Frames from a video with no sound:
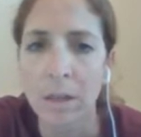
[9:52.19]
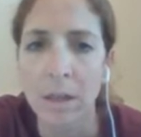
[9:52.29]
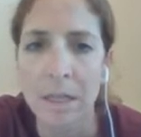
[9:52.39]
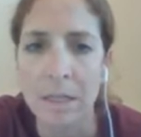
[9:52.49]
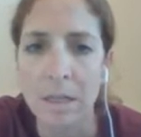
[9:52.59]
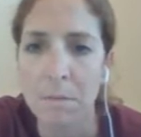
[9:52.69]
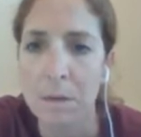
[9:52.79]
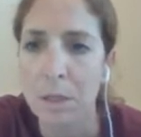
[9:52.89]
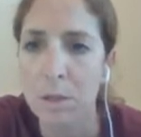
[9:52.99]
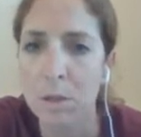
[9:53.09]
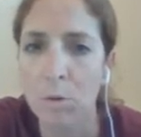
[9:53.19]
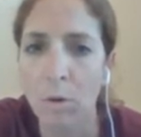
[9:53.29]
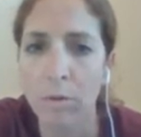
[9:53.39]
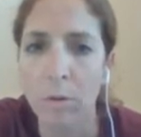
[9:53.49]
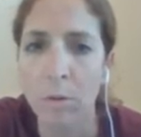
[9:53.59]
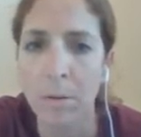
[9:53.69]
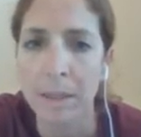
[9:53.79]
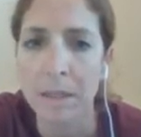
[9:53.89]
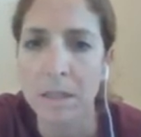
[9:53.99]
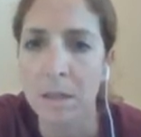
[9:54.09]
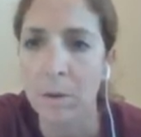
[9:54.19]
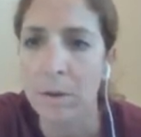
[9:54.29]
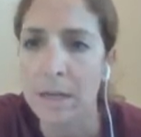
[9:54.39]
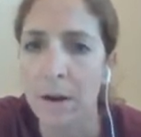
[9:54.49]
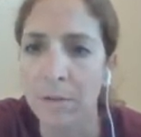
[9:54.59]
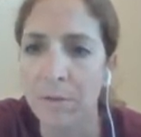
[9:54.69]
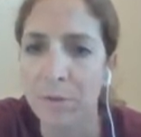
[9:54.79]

lest it be too overwhelming, let's slow it down.